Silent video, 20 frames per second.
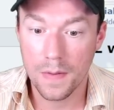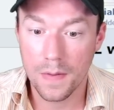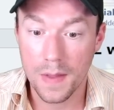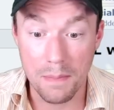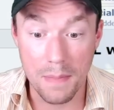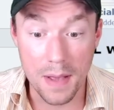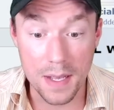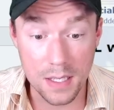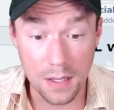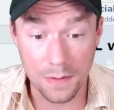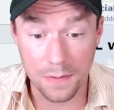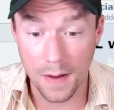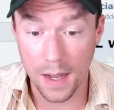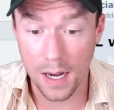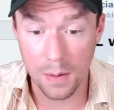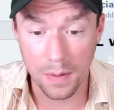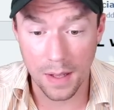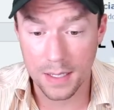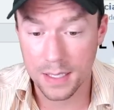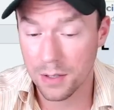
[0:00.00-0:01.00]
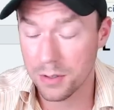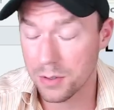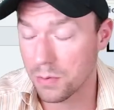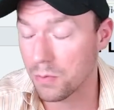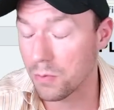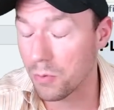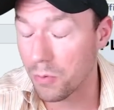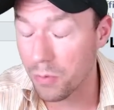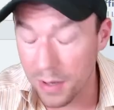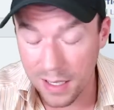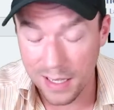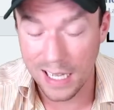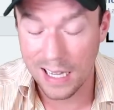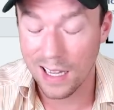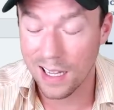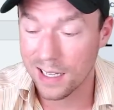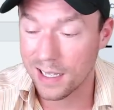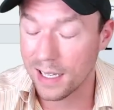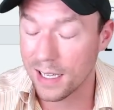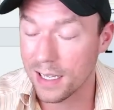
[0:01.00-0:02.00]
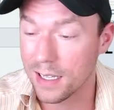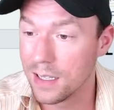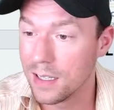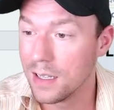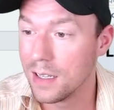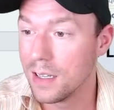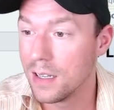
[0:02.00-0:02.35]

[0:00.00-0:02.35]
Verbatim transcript: They missed the Fire Blast. That was really lucky.